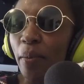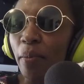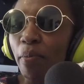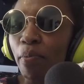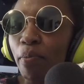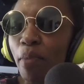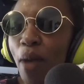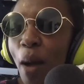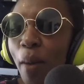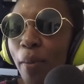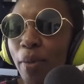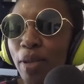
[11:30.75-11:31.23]

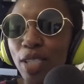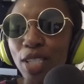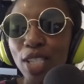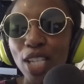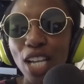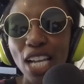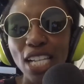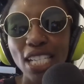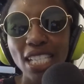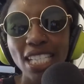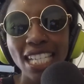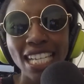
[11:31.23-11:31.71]
Mama
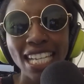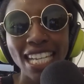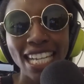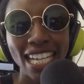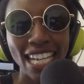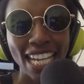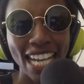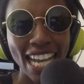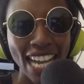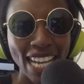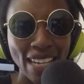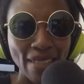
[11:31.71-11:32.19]
Jessie,
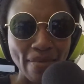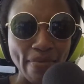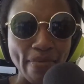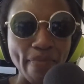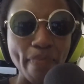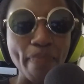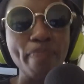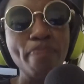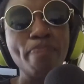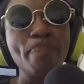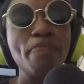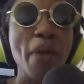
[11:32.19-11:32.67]
and
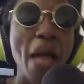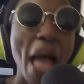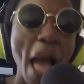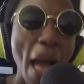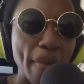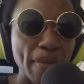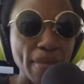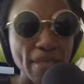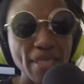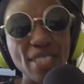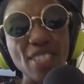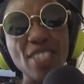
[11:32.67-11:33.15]

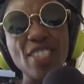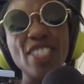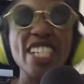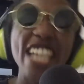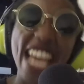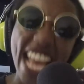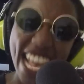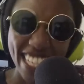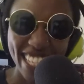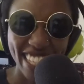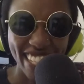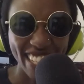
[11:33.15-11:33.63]
Baby
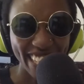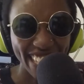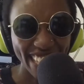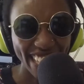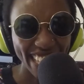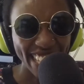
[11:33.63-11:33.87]
Jessie.